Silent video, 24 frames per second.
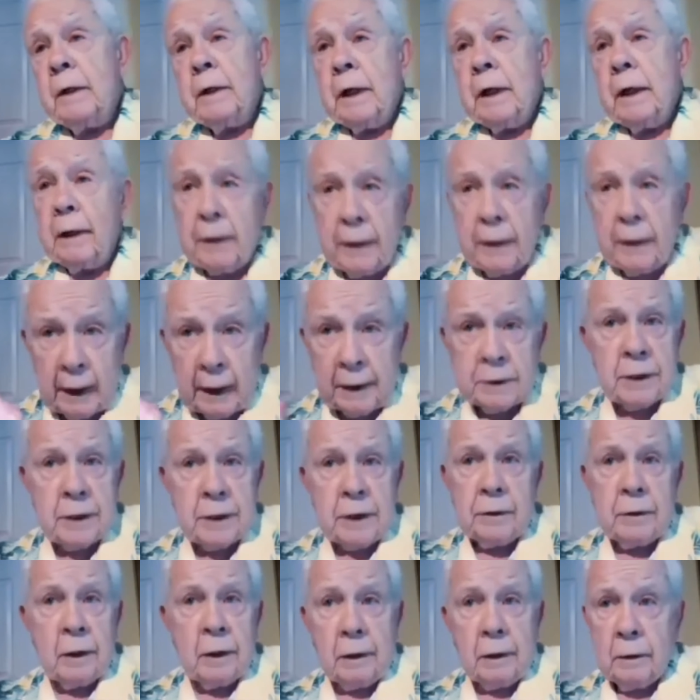And then I
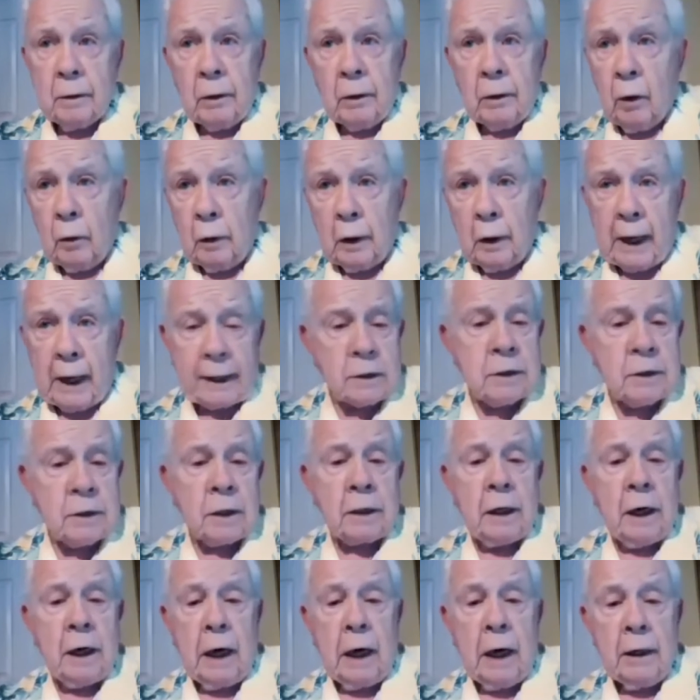did the whole
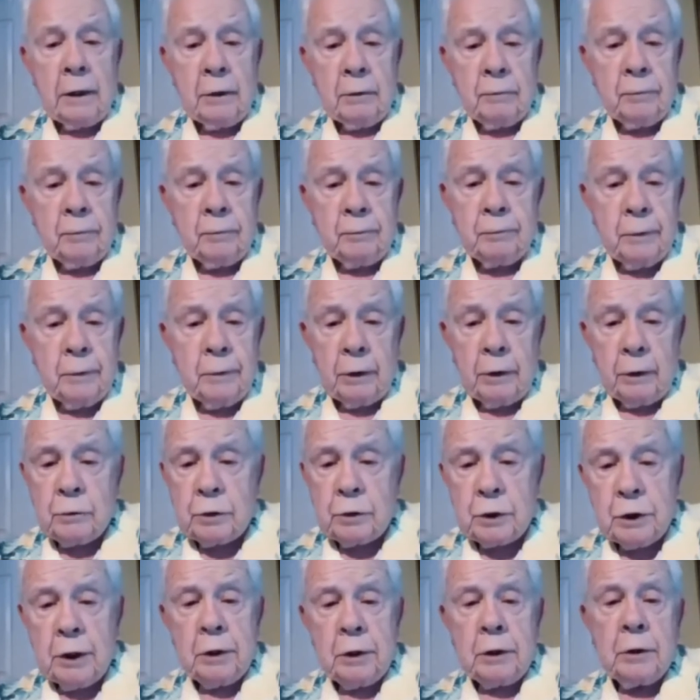lexicon of,
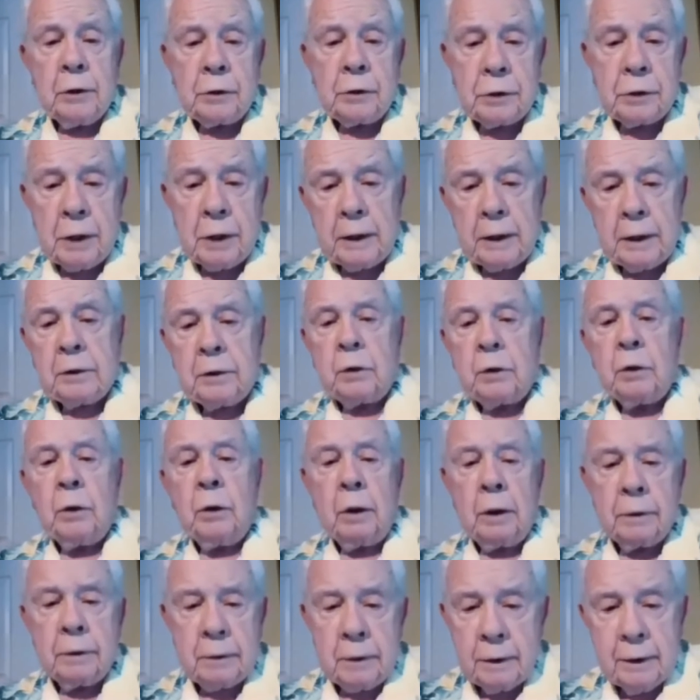Cheers, Night
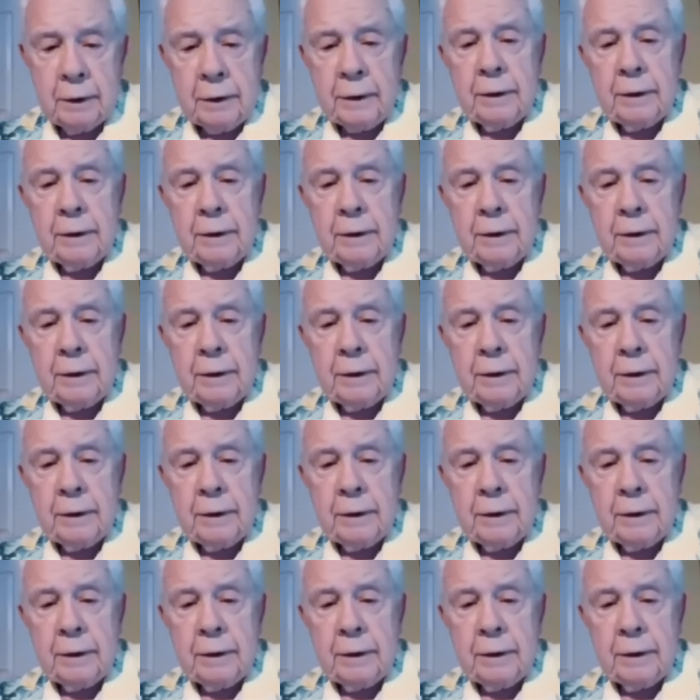Court,